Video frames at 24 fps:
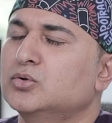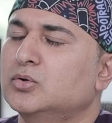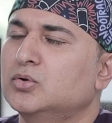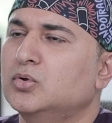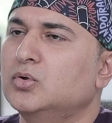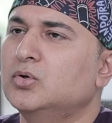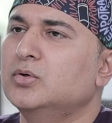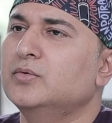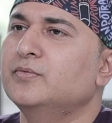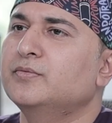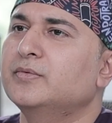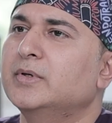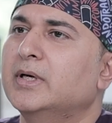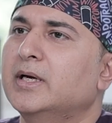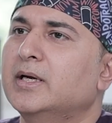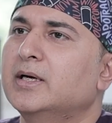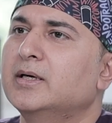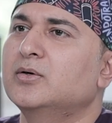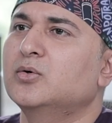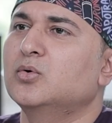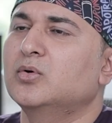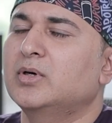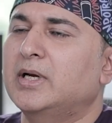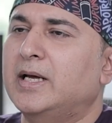So don't
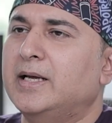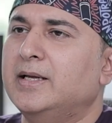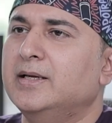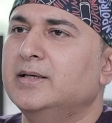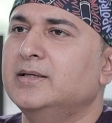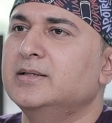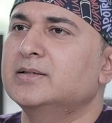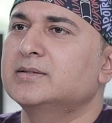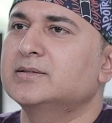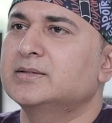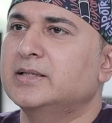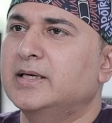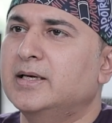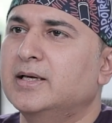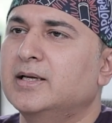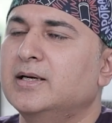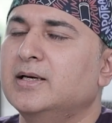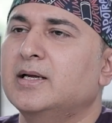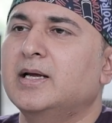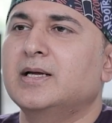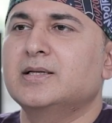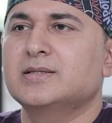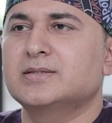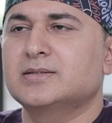forget to like,
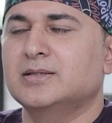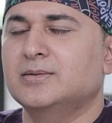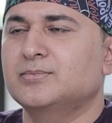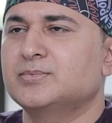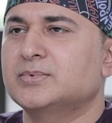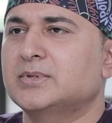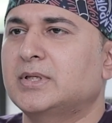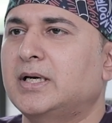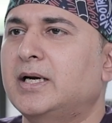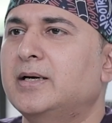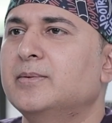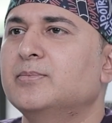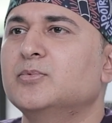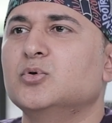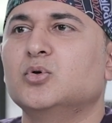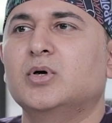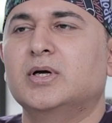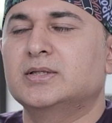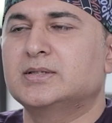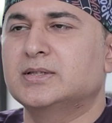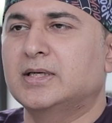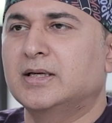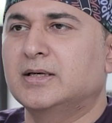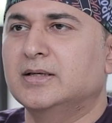share and subscribe to
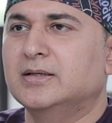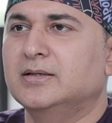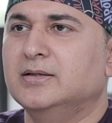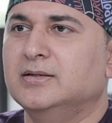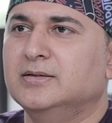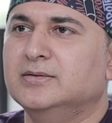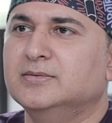our channel.